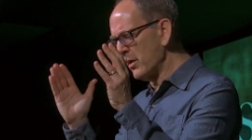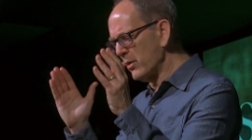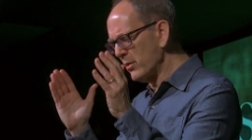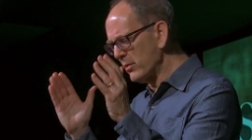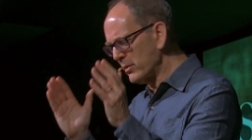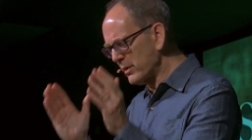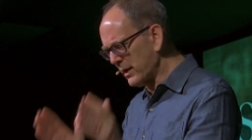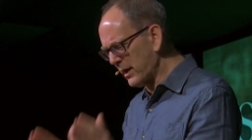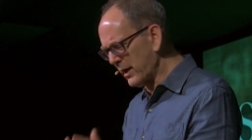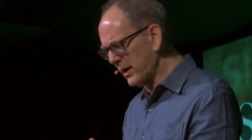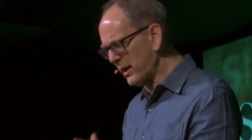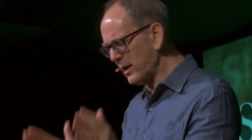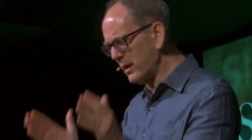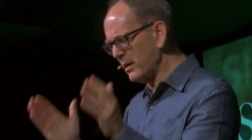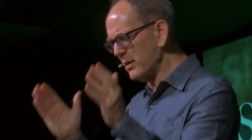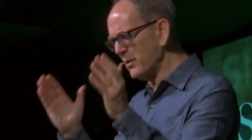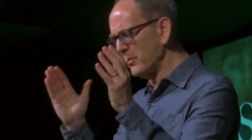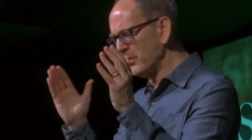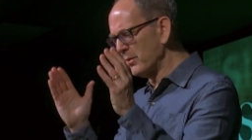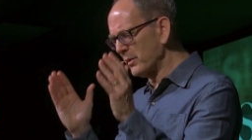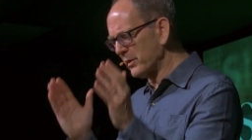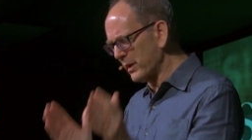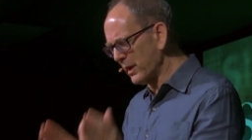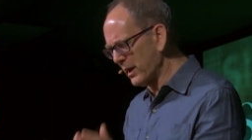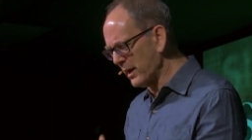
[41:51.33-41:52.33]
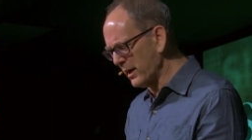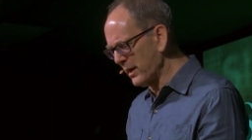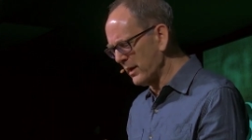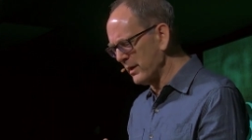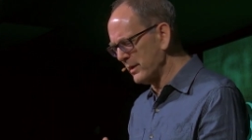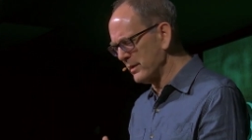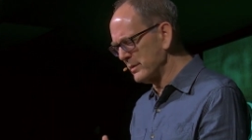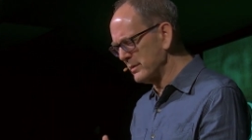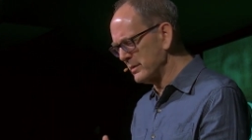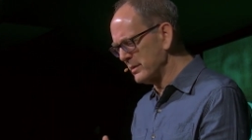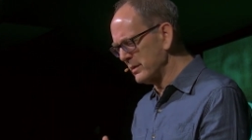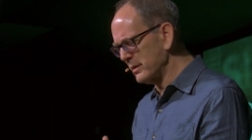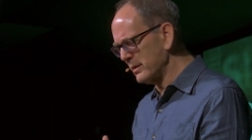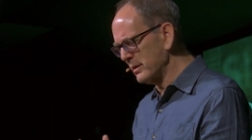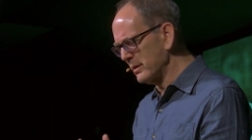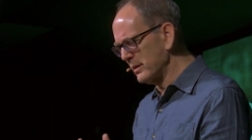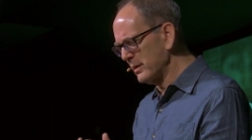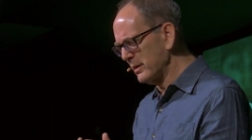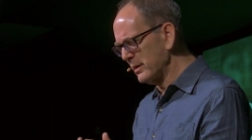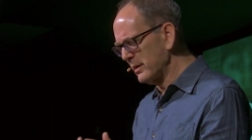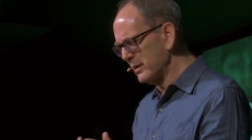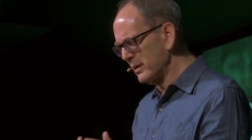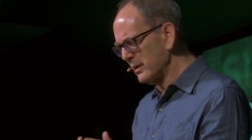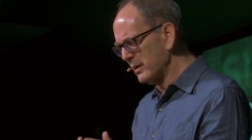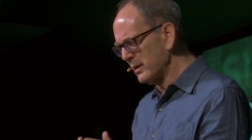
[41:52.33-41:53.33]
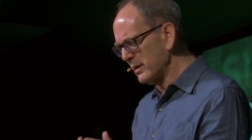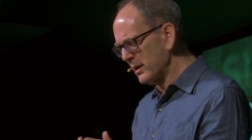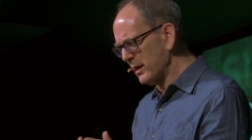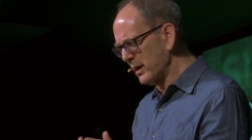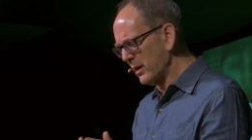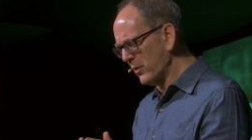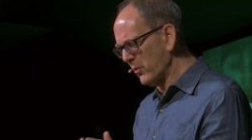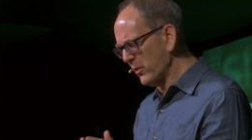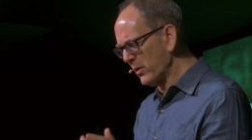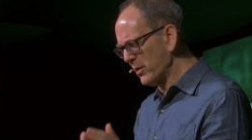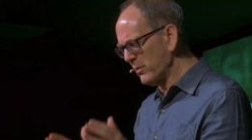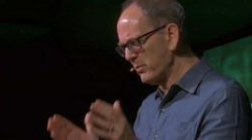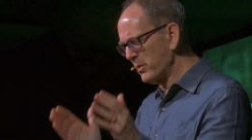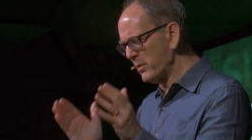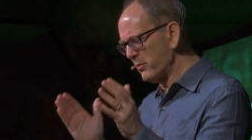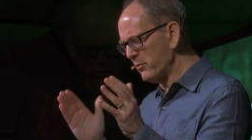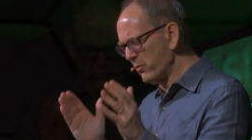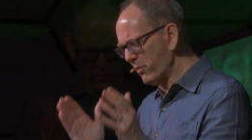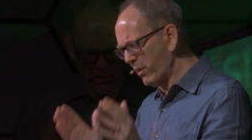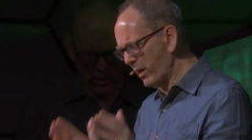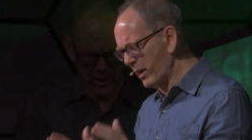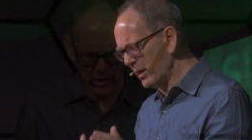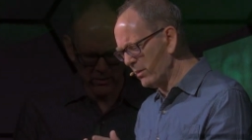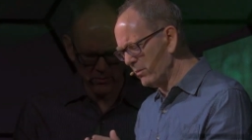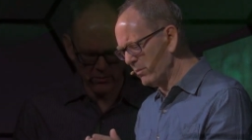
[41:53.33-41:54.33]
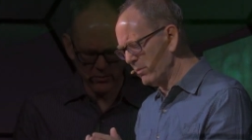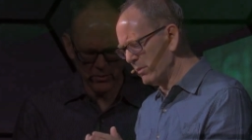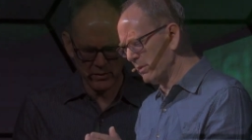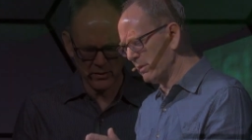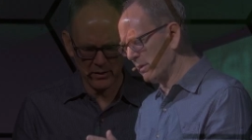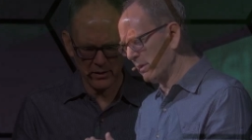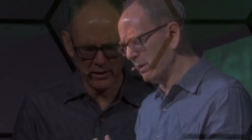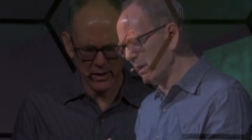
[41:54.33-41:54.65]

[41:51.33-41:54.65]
okay with God. I want to be right with